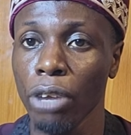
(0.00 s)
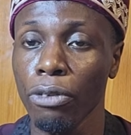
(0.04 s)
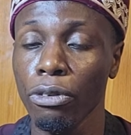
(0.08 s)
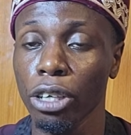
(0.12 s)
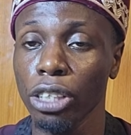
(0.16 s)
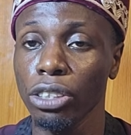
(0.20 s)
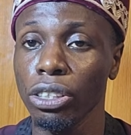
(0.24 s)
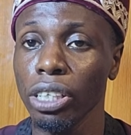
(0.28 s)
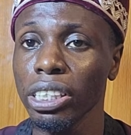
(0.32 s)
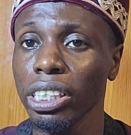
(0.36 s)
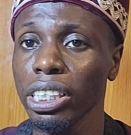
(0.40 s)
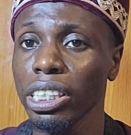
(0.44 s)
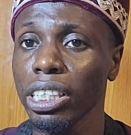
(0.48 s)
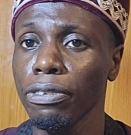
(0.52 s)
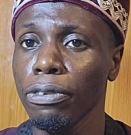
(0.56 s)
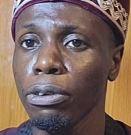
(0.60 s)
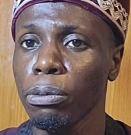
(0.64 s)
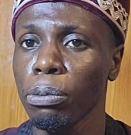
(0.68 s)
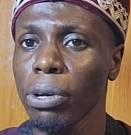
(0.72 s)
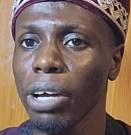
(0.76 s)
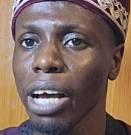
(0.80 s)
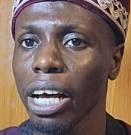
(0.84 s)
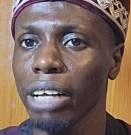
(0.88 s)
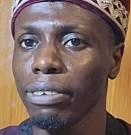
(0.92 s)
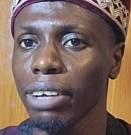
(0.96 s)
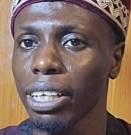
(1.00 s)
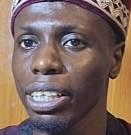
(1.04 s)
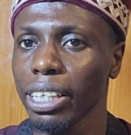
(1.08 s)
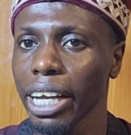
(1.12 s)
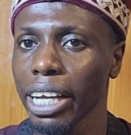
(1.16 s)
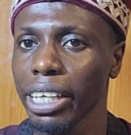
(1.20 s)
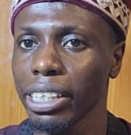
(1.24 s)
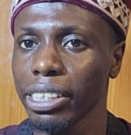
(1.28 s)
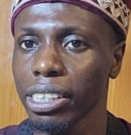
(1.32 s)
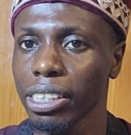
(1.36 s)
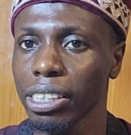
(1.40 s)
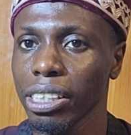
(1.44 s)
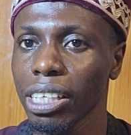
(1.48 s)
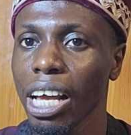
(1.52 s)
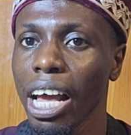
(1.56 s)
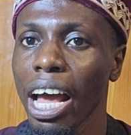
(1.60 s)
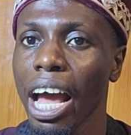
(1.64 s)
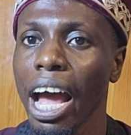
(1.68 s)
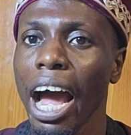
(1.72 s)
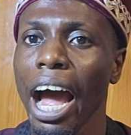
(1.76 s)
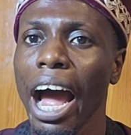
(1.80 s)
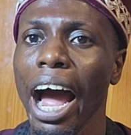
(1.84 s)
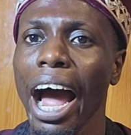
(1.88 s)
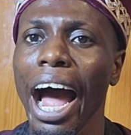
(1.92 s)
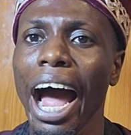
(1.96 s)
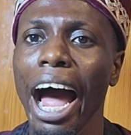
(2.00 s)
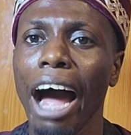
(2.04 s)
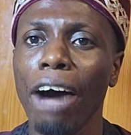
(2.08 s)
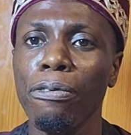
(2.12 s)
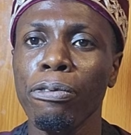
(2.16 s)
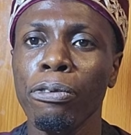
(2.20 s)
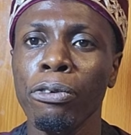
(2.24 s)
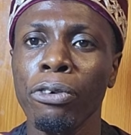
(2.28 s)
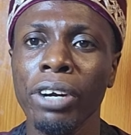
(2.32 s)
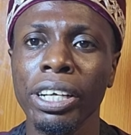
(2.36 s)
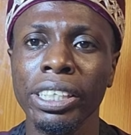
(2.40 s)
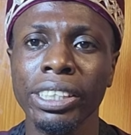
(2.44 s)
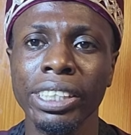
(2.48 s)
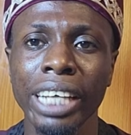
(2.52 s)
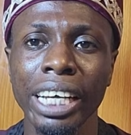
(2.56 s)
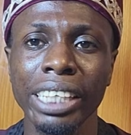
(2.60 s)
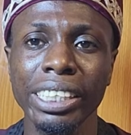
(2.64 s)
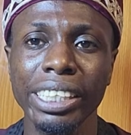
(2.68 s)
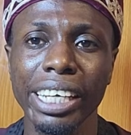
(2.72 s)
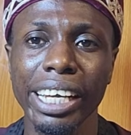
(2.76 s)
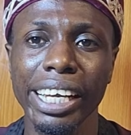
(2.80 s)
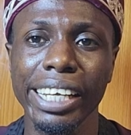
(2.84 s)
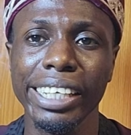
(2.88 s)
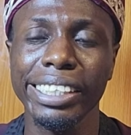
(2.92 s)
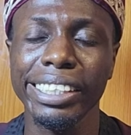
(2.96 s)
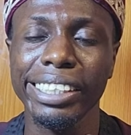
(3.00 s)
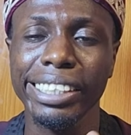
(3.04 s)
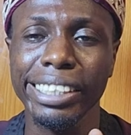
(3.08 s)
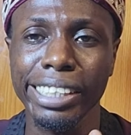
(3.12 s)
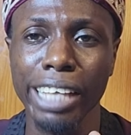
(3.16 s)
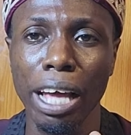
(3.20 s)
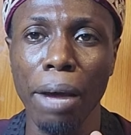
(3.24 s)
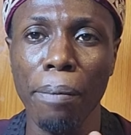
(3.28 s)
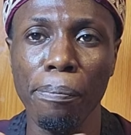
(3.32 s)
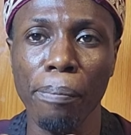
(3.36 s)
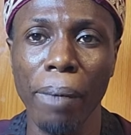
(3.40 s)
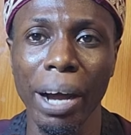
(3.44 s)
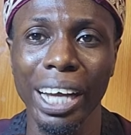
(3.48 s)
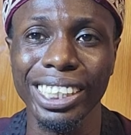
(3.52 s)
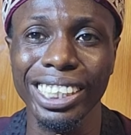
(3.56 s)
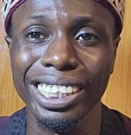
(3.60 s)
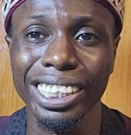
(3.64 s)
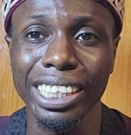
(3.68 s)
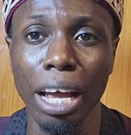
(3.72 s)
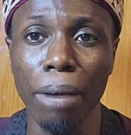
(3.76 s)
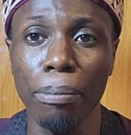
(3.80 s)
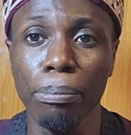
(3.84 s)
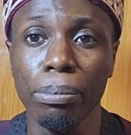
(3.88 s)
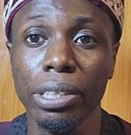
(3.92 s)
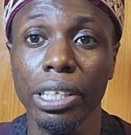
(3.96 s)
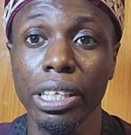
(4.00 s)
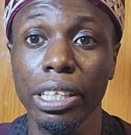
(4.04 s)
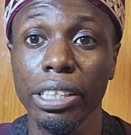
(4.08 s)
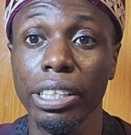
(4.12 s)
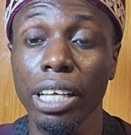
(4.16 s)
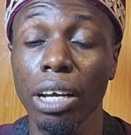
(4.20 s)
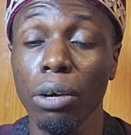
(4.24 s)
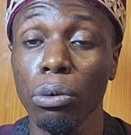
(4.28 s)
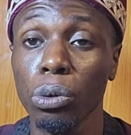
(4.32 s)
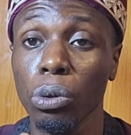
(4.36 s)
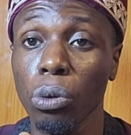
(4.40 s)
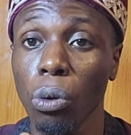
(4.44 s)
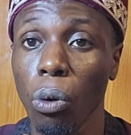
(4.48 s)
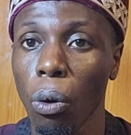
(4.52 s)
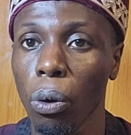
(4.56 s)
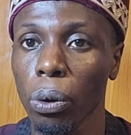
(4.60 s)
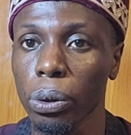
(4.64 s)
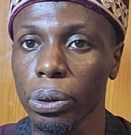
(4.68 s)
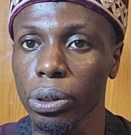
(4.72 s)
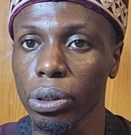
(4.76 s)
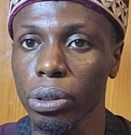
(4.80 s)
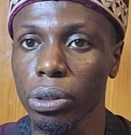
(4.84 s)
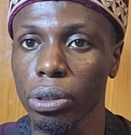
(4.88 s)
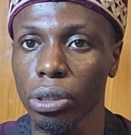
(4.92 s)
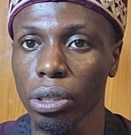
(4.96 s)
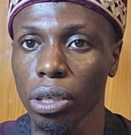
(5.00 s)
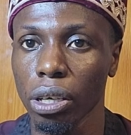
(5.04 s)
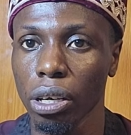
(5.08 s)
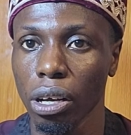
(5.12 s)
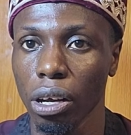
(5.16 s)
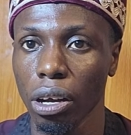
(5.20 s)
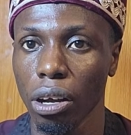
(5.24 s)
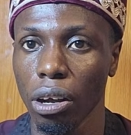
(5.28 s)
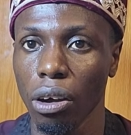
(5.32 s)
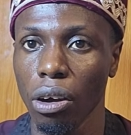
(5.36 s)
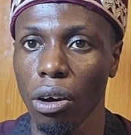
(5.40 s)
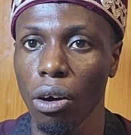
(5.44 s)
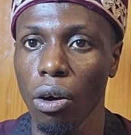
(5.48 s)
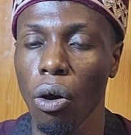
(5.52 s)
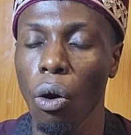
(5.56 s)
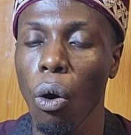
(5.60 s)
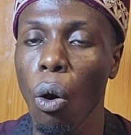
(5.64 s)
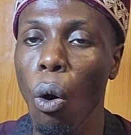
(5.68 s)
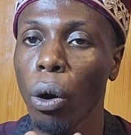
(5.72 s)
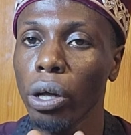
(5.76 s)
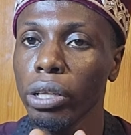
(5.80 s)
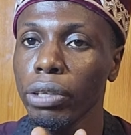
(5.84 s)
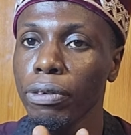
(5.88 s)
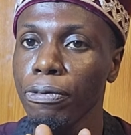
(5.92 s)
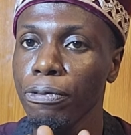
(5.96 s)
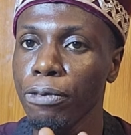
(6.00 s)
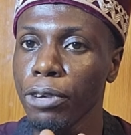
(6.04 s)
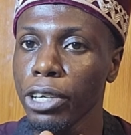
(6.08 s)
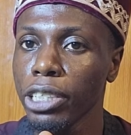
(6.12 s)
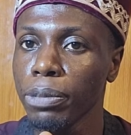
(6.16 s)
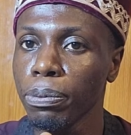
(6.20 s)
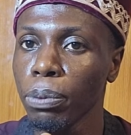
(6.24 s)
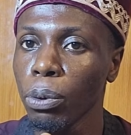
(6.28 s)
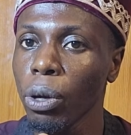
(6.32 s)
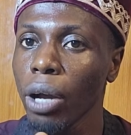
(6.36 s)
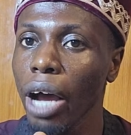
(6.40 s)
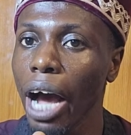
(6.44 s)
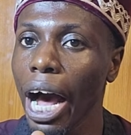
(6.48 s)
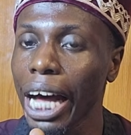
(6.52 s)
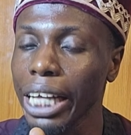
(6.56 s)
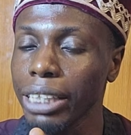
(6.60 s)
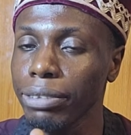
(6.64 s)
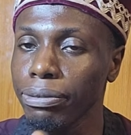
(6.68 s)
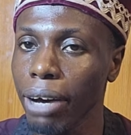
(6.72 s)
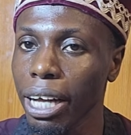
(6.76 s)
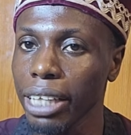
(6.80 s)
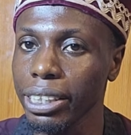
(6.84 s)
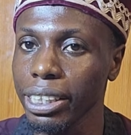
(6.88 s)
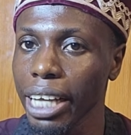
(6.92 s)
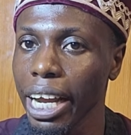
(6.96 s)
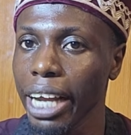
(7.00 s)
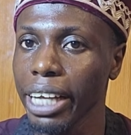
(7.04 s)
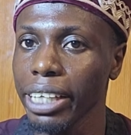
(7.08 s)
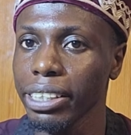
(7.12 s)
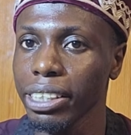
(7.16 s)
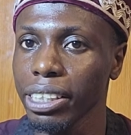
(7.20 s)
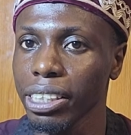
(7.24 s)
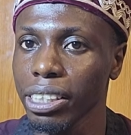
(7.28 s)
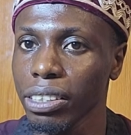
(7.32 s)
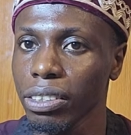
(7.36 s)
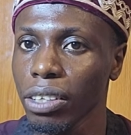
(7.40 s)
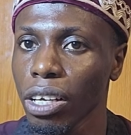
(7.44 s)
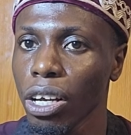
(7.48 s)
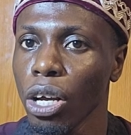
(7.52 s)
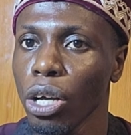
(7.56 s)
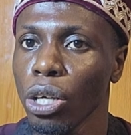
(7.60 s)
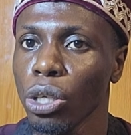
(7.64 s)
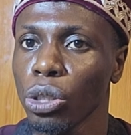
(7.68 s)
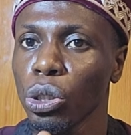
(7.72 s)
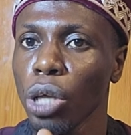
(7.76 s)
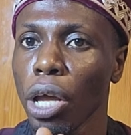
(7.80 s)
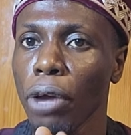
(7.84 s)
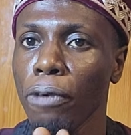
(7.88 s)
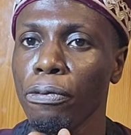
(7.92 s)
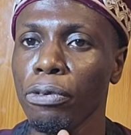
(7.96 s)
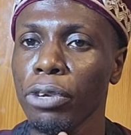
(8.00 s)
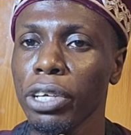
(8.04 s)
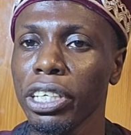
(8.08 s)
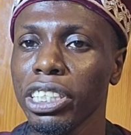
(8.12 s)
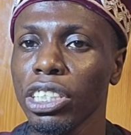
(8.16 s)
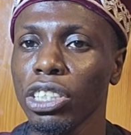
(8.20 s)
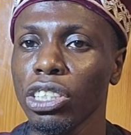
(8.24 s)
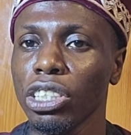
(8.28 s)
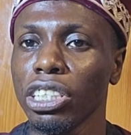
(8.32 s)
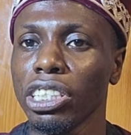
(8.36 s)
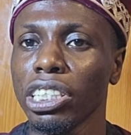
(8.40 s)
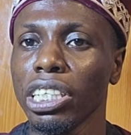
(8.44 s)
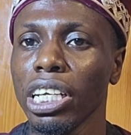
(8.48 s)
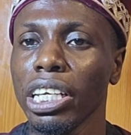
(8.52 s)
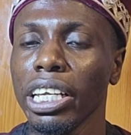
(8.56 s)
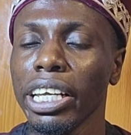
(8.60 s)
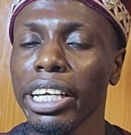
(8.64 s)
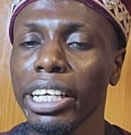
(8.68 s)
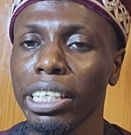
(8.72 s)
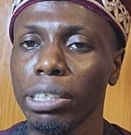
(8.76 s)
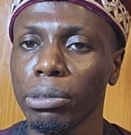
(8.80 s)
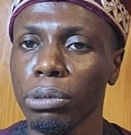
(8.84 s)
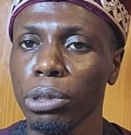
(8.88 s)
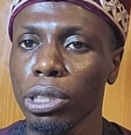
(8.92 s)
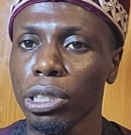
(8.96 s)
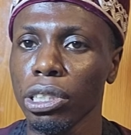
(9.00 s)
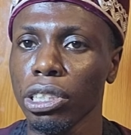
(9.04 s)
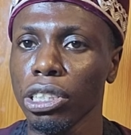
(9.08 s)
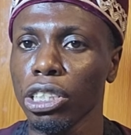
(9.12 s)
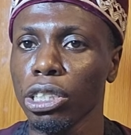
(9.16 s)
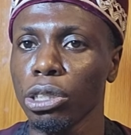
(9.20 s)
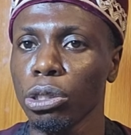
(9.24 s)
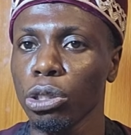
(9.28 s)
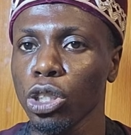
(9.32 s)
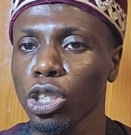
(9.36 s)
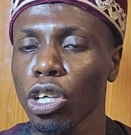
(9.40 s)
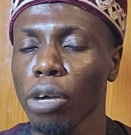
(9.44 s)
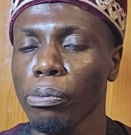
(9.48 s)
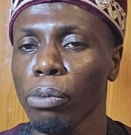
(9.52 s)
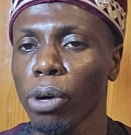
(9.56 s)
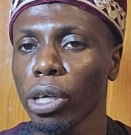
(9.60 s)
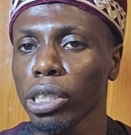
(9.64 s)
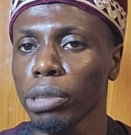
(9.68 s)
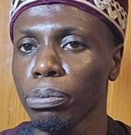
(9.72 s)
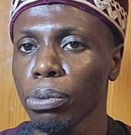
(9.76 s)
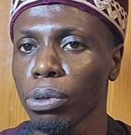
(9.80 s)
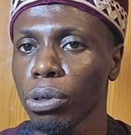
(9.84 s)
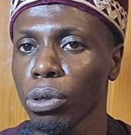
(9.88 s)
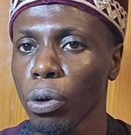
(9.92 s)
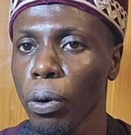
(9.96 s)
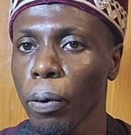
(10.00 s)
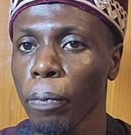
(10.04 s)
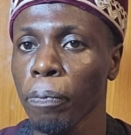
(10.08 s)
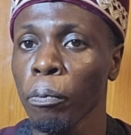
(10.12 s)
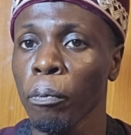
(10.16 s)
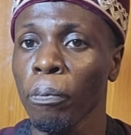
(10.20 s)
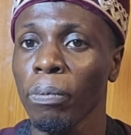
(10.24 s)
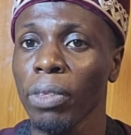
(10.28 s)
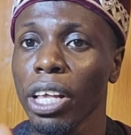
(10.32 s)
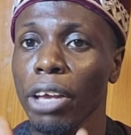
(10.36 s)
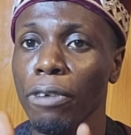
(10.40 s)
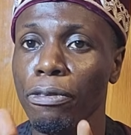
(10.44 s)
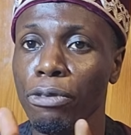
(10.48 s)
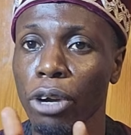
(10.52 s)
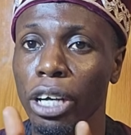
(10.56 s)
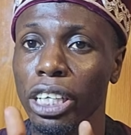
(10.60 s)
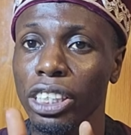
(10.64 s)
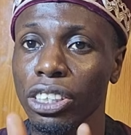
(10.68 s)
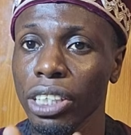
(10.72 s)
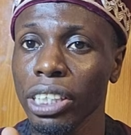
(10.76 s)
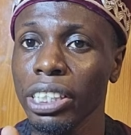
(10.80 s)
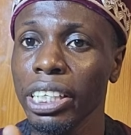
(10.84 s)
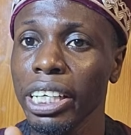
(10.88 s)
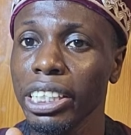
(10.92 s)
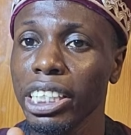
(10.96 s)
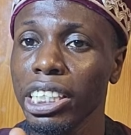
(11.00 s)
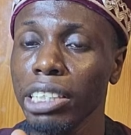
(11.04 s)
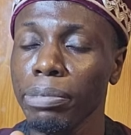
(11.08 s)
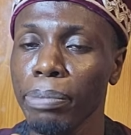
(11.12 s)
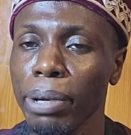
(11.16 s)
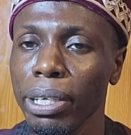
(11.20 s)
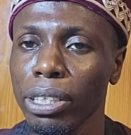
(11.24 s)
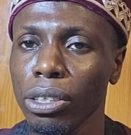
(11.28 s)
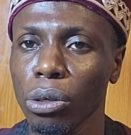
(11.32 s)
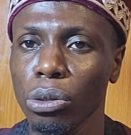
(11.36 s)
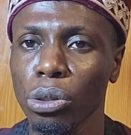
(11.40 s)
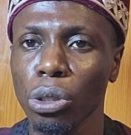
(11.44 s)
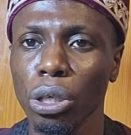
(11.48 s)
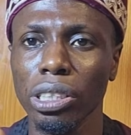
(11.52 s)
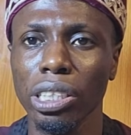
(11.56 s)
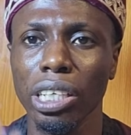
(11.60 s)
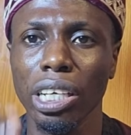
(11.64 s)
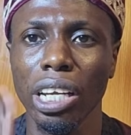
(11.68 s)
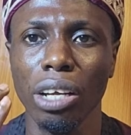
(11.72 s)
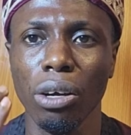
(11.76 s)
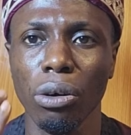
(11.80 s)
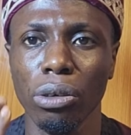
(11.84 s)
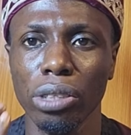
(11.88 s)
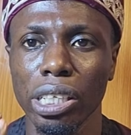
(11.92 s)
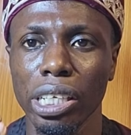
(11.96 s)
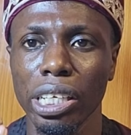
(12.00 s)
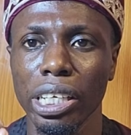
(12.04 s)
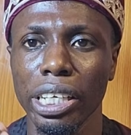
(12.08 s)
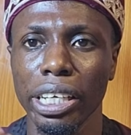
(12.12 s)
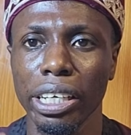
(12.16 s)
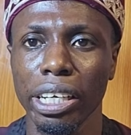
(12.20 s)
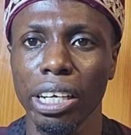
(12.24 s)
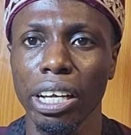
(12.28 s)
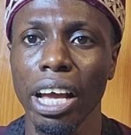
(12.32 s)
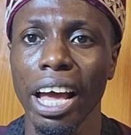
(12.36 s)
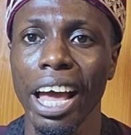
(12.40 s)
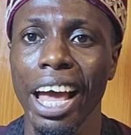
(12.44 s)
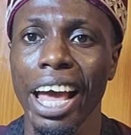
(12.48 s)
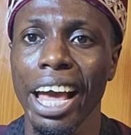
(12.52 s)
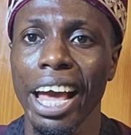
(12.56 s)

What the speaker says: interested in this Facebook advertising, I've created a step-by-step detailed course on Facebook advertising. So if it's in the link in the description box below, if you're interested in this method, just click on the link.